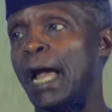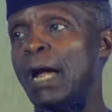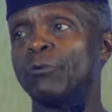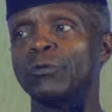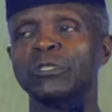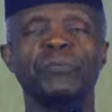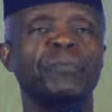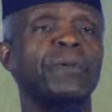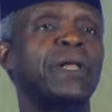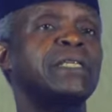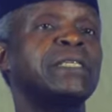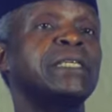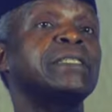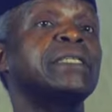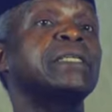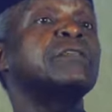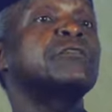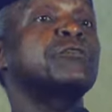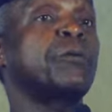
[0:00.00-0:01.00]
I was
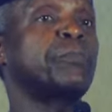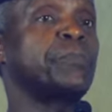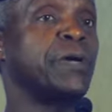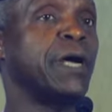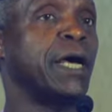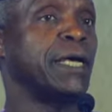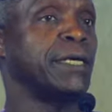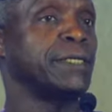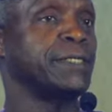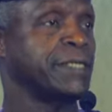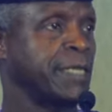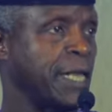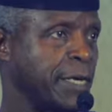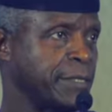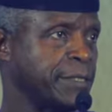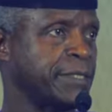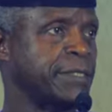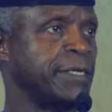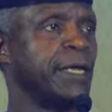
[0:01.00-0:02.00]
pleasantly surprised
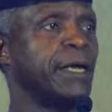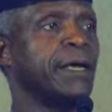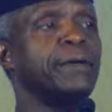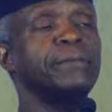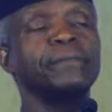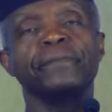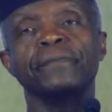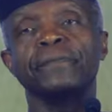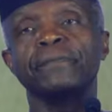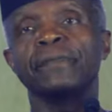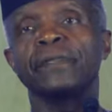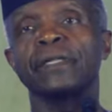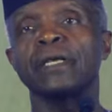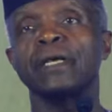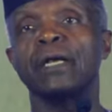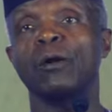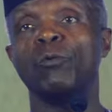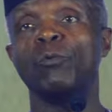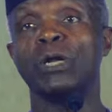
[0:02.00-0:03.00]
last year
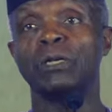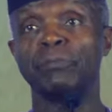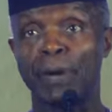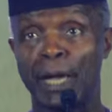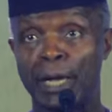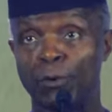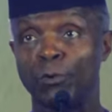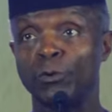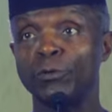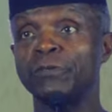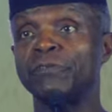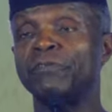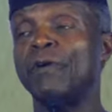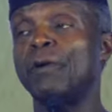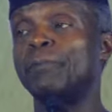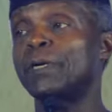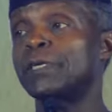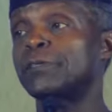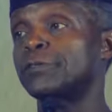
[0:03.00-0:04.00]
when my own
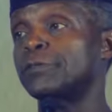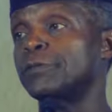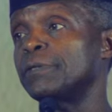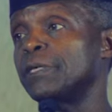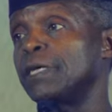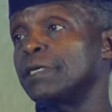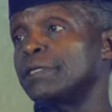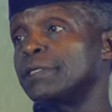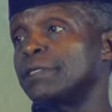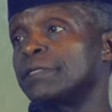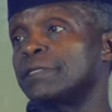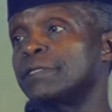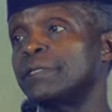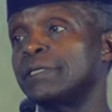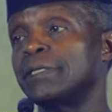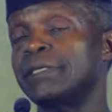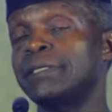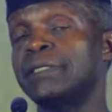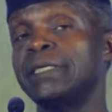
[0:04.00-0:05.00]
former
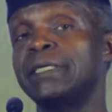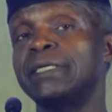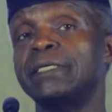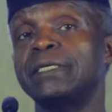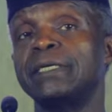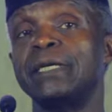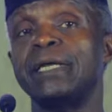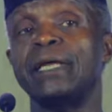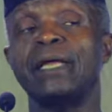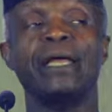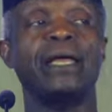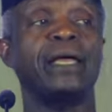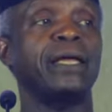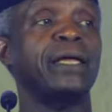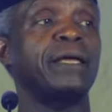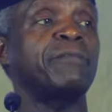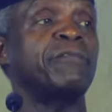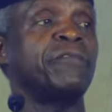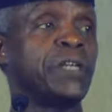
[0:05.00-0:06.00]
students did
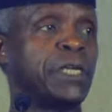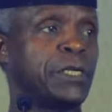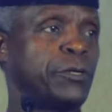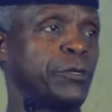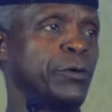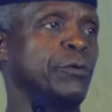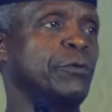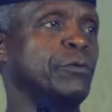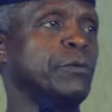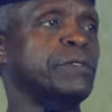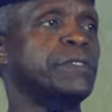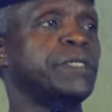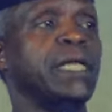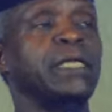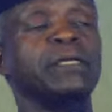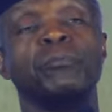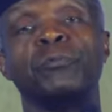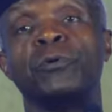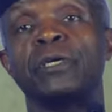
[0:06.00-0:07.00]
a video
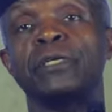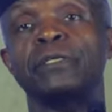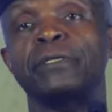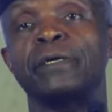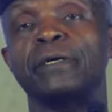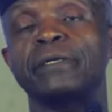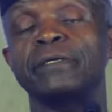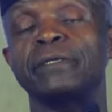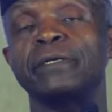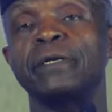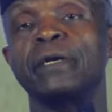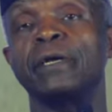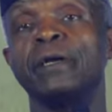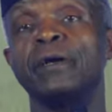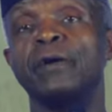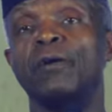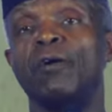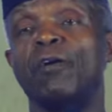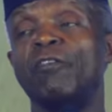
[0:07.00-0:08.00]
celebration
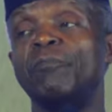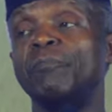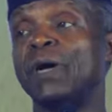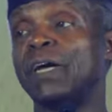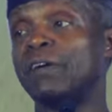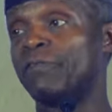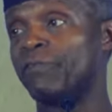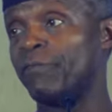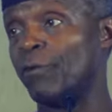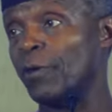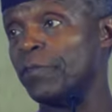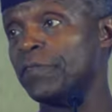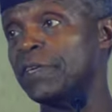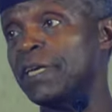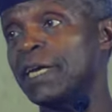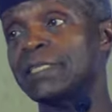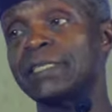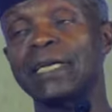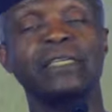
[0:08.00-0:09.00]
of my
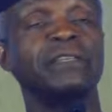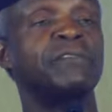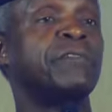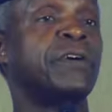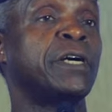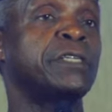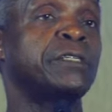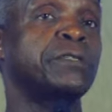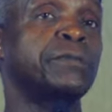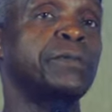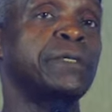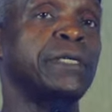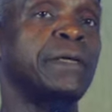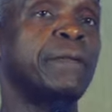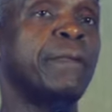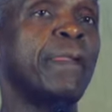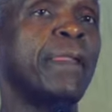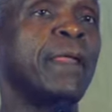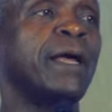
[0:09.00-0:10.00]
40th
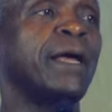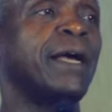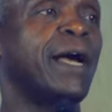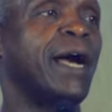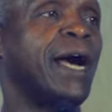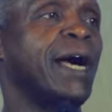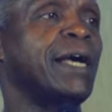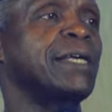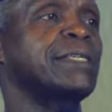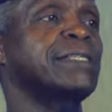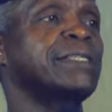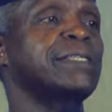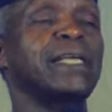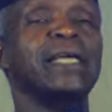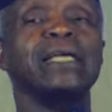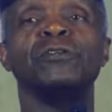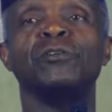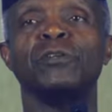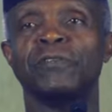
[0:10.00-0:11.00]
anniversary as
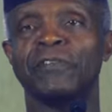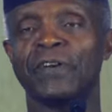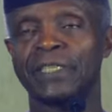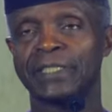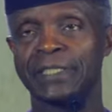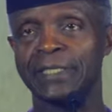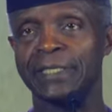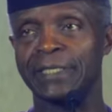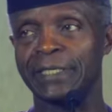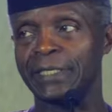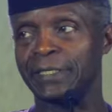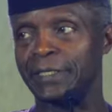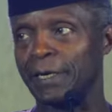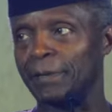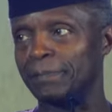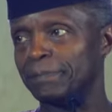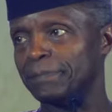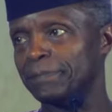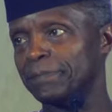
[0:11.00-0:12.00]
a university
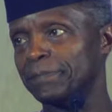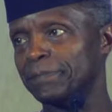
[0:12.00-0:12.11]
teacher.